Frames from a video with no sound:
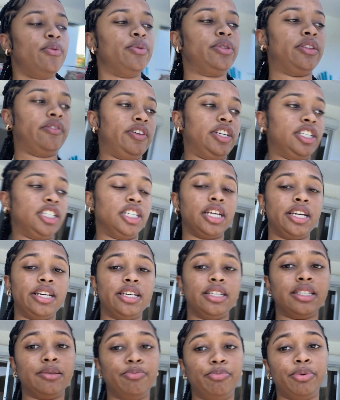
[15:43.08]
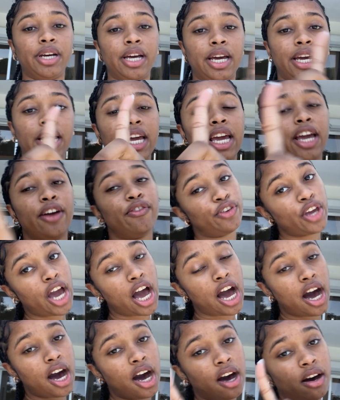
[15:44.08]
what the vision is, but if
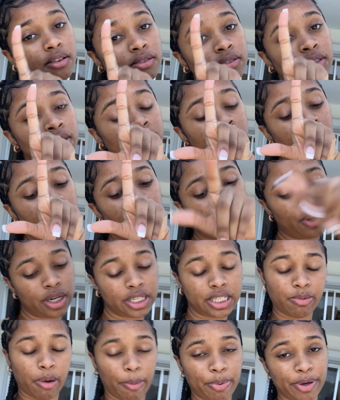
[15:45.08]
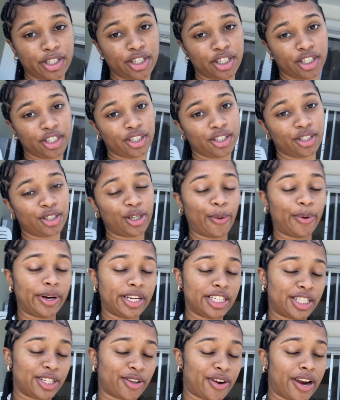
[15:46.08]
y'all want to see my pictures, go on
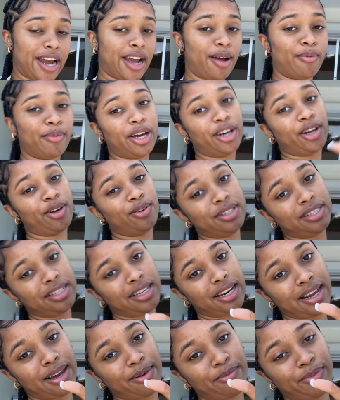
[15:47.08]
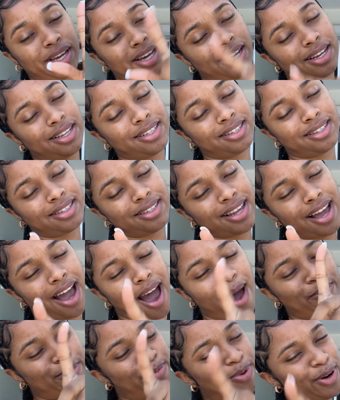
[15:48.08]
Instagram and go see them because
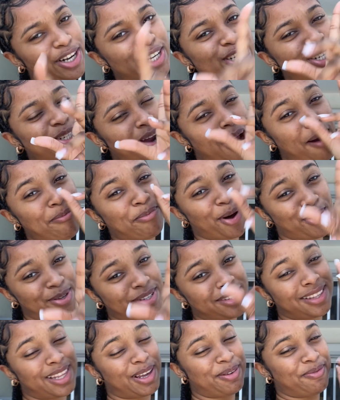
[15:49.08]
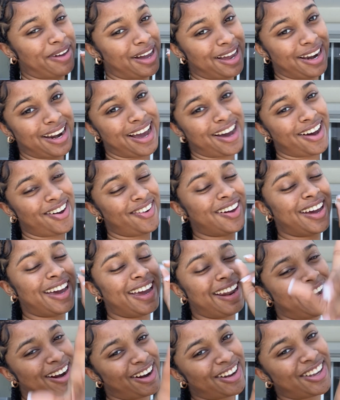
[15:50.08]
I'm pretty sure I posted them by now
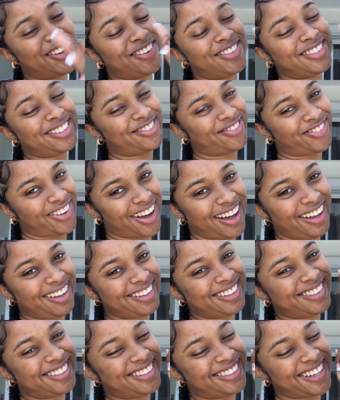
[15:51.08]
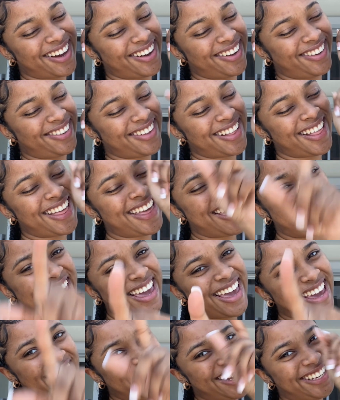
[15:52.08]
and they're cute as fuck. So
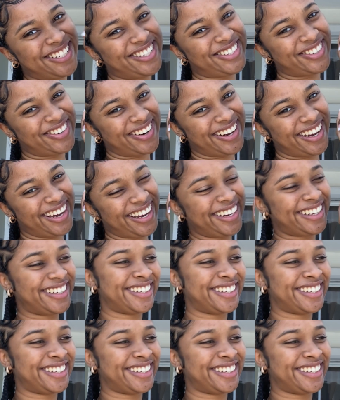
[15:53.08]
enjoy.